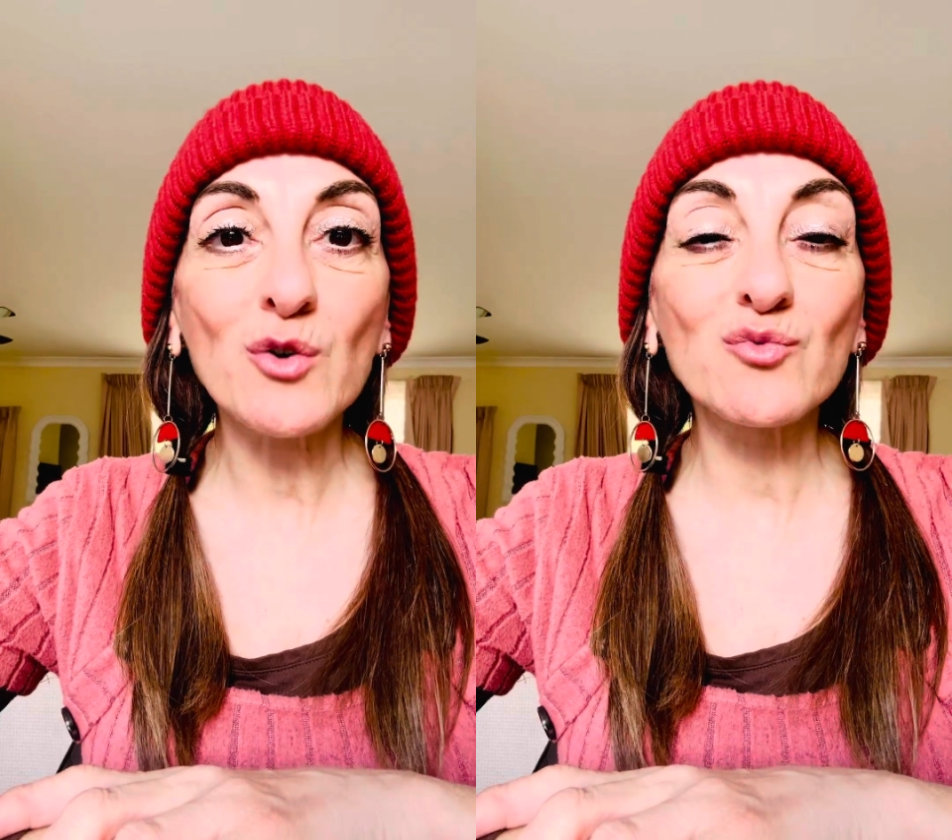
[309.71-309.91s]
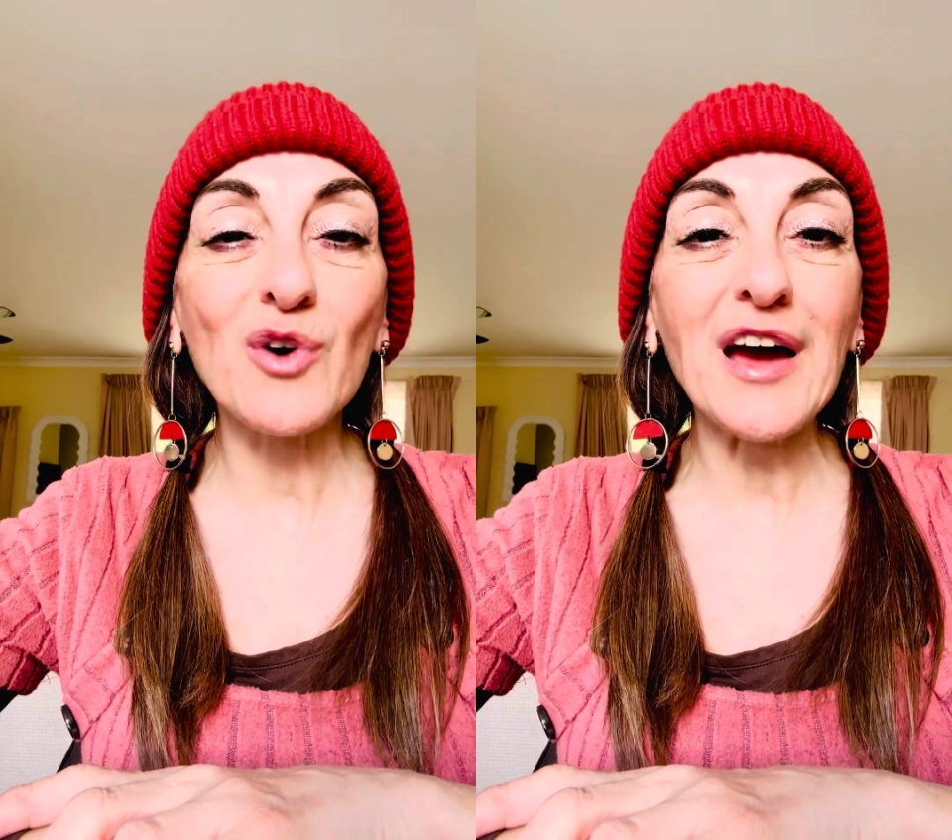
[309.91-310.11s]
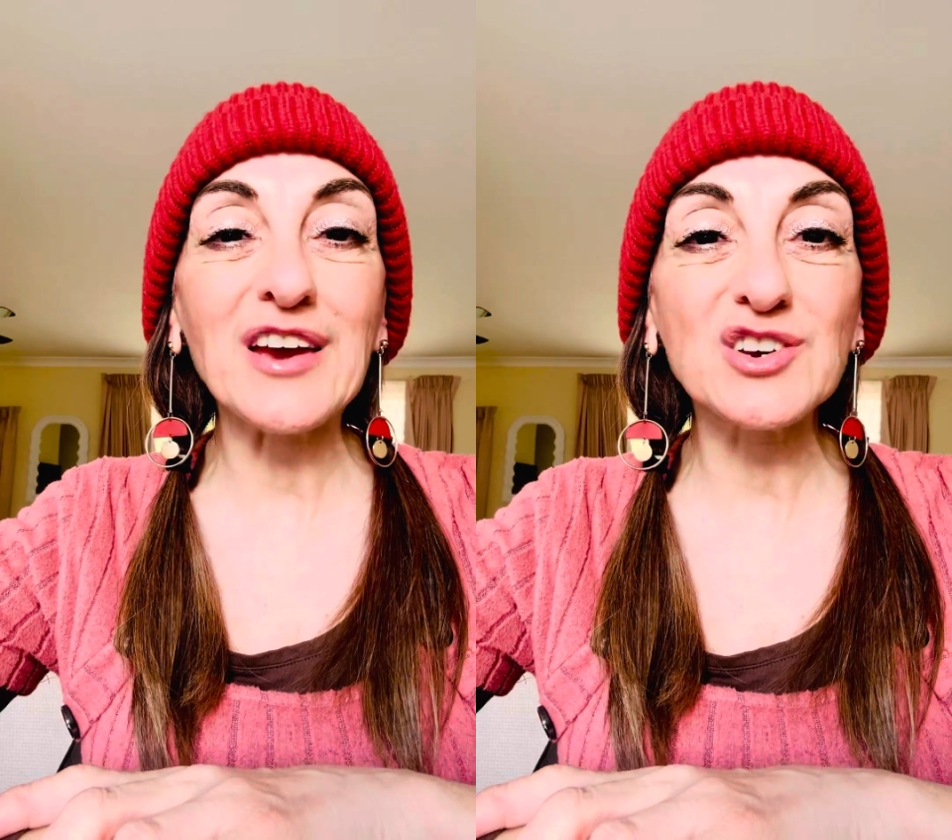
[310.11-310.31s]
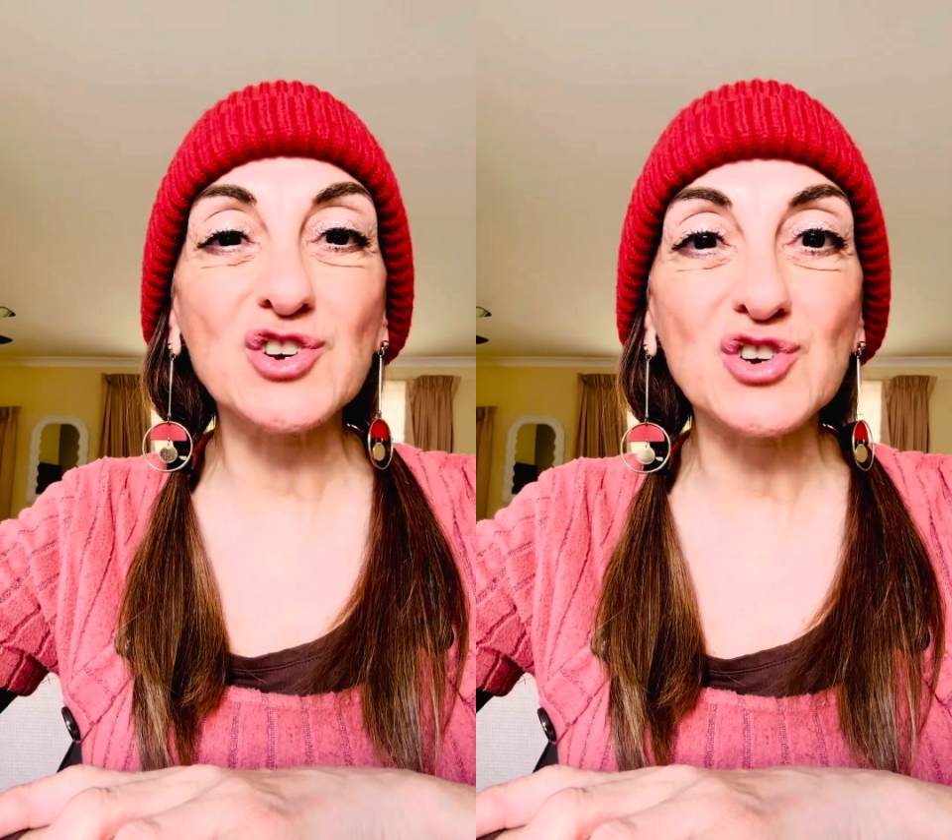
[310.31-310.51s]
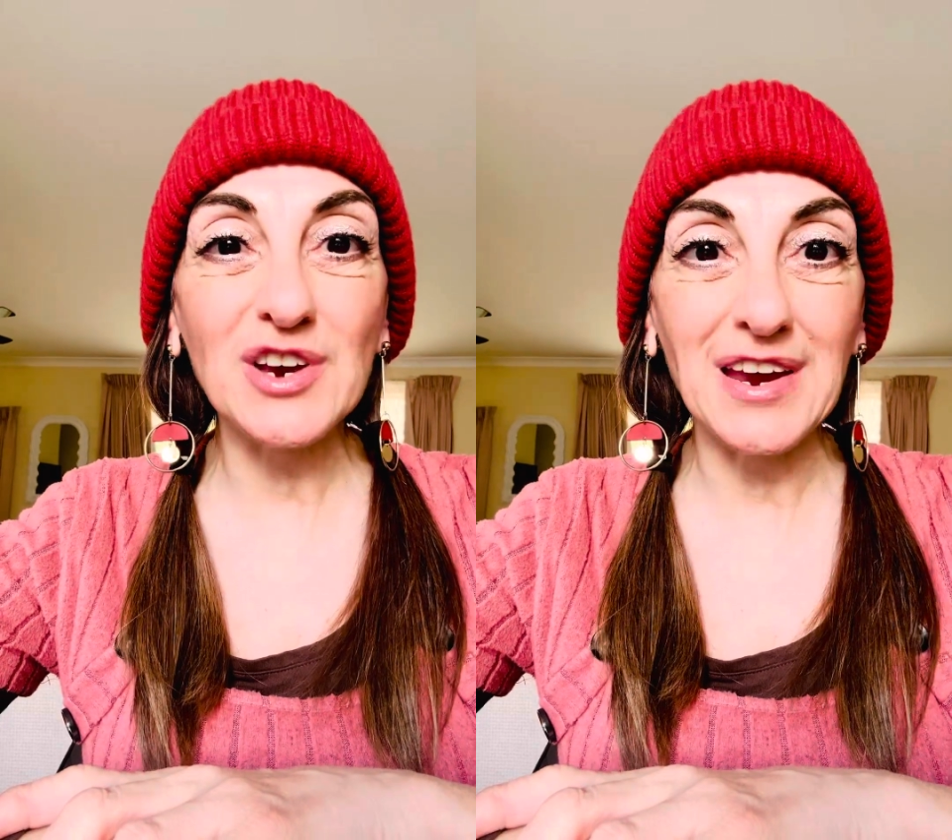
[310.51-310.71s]

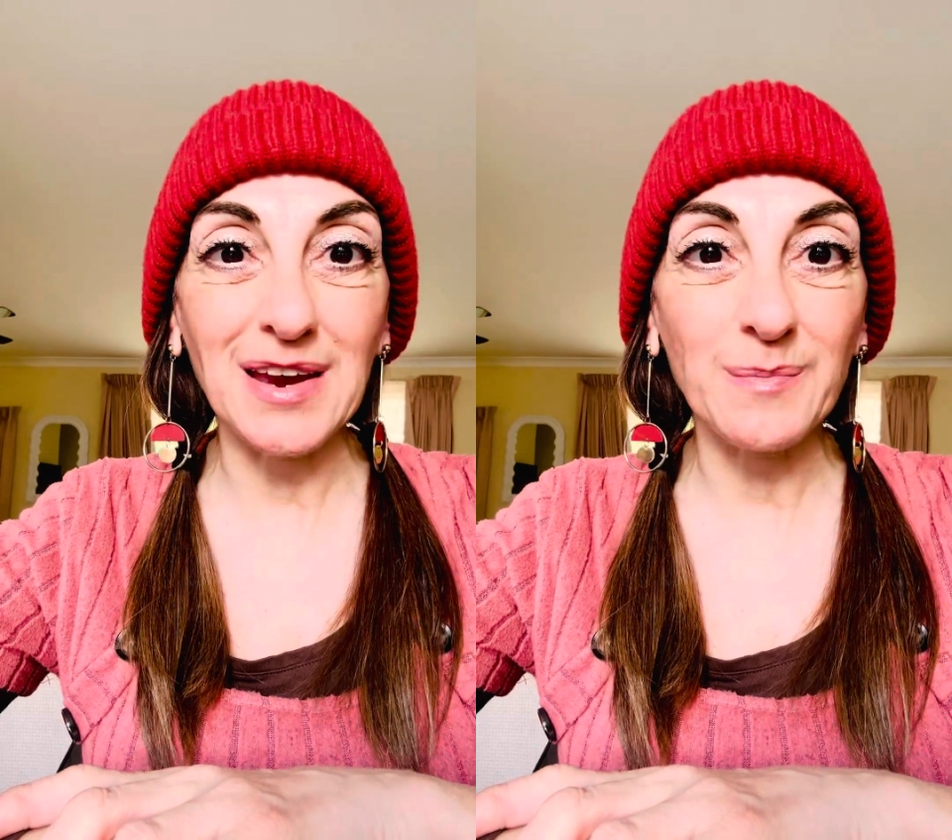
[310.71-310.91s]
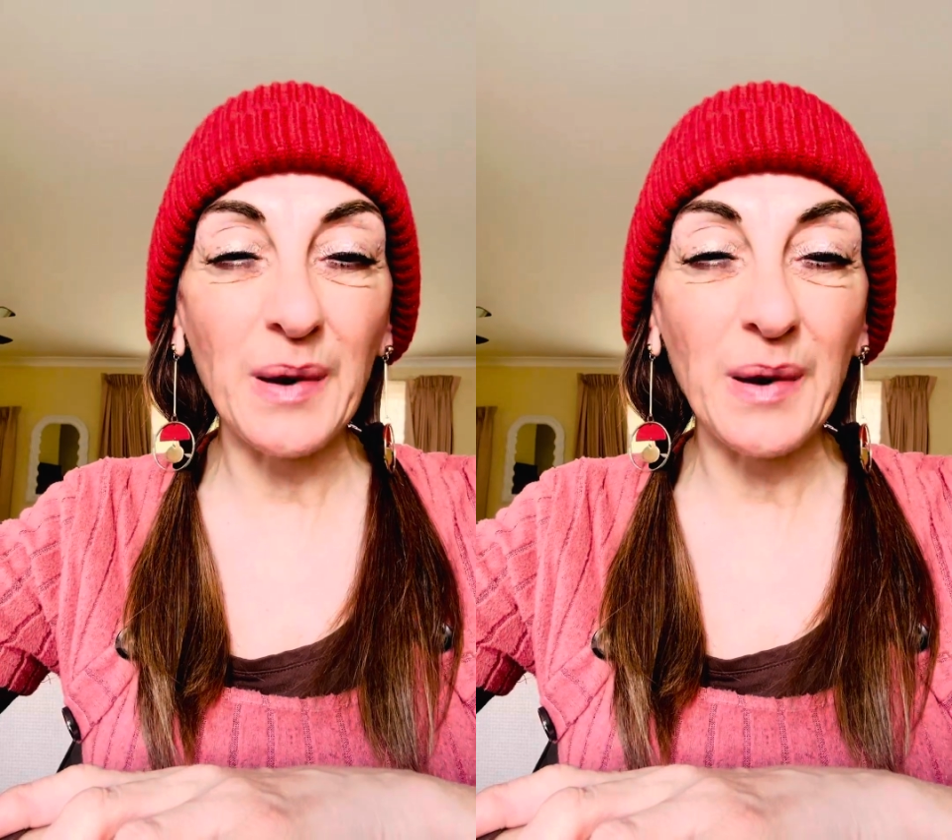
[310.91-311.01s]
regime.